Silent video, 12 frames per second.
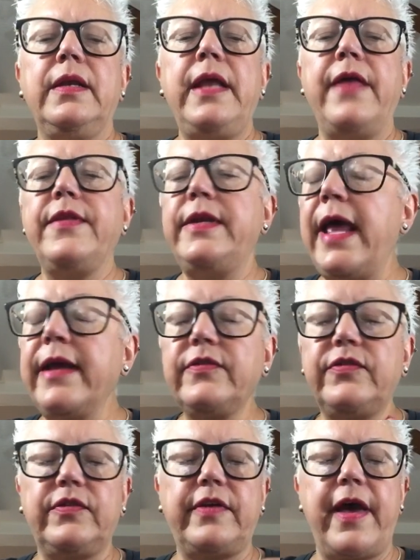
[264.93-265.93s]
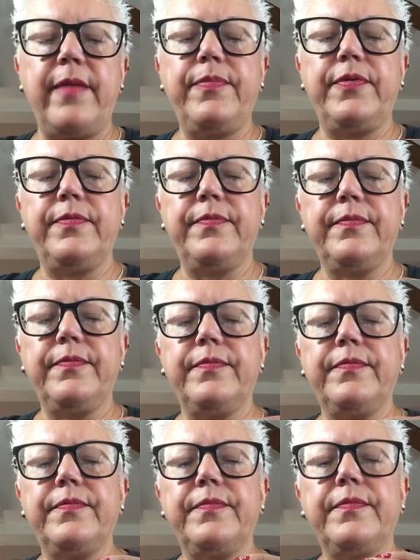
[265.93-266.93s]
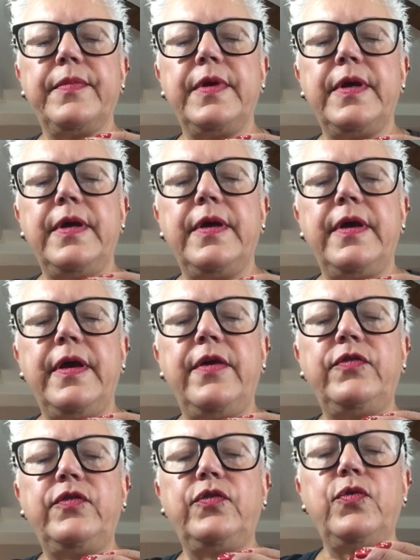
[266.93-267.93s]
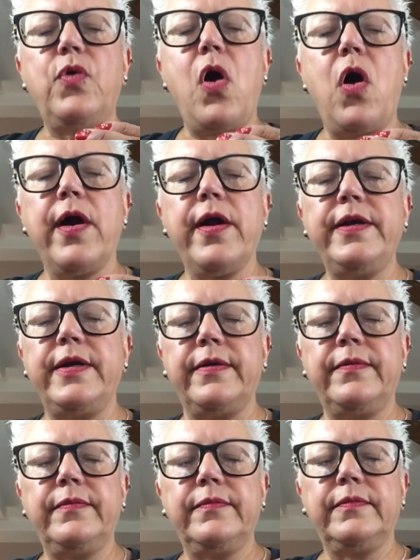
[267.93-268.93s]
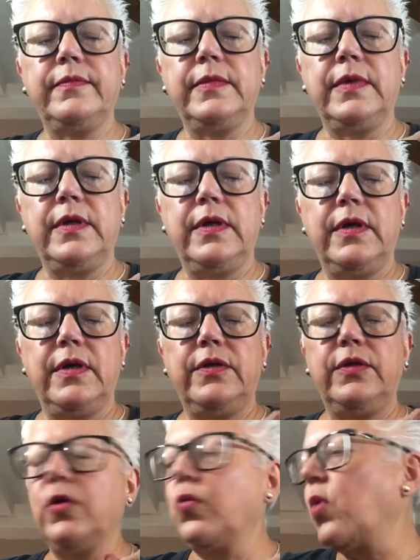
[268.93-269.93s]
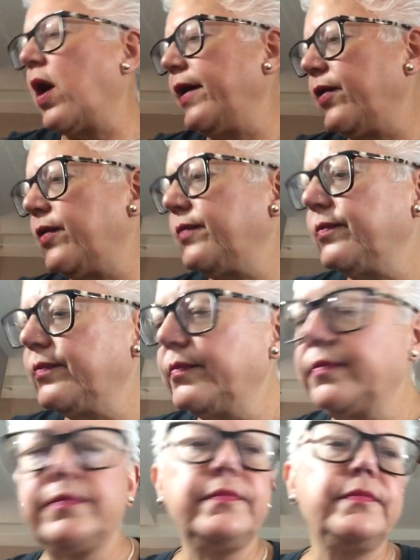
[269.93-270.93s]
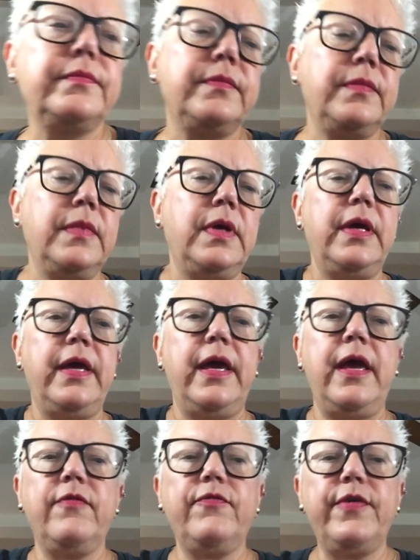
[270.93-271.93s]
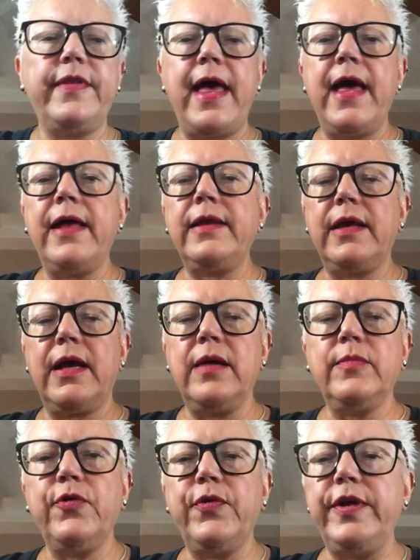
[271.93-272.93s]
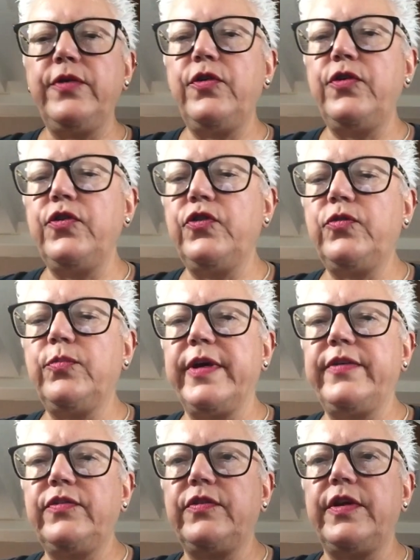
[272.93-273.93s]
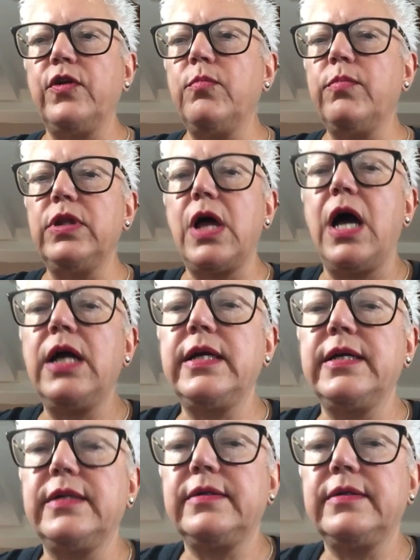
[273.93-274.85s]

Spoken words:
Now the next step is to harden the wire. And for that, I'm going to use my steel block.